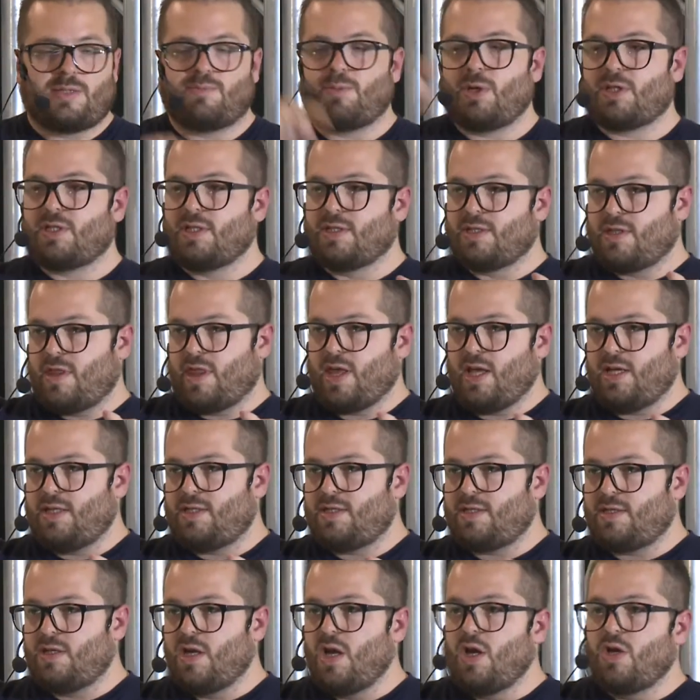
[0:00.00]
but it's
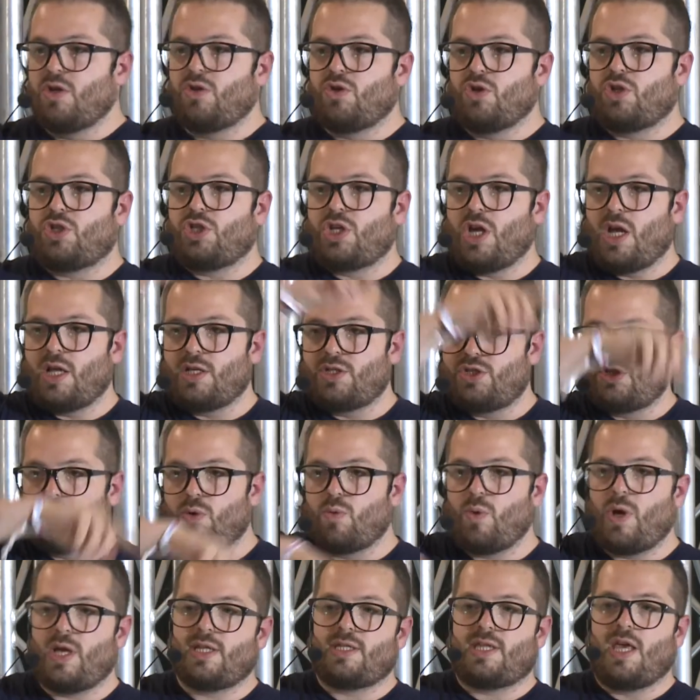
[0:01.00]
this, you change the
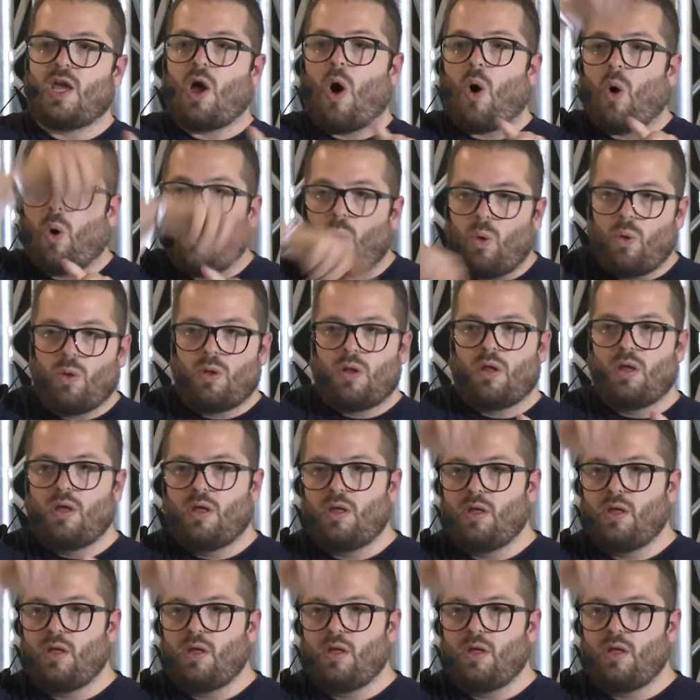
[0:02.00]
way the whole